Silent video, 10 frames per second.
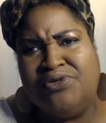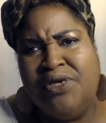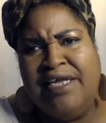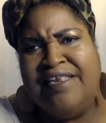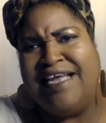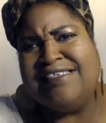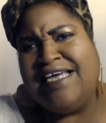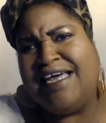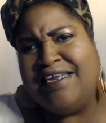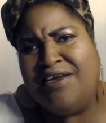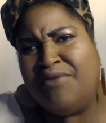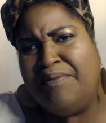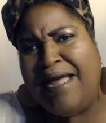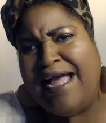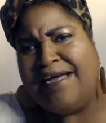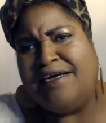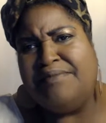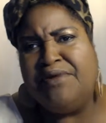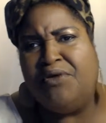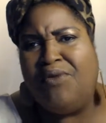That's kind of your backup,
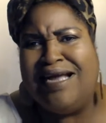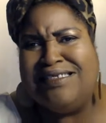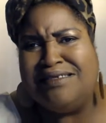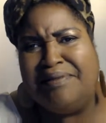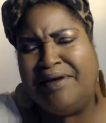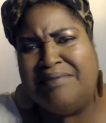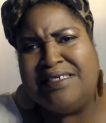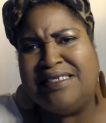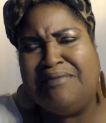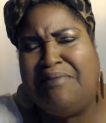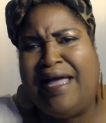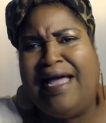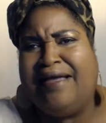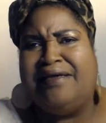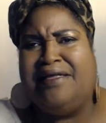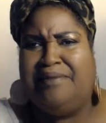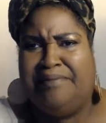your white supremacy backup.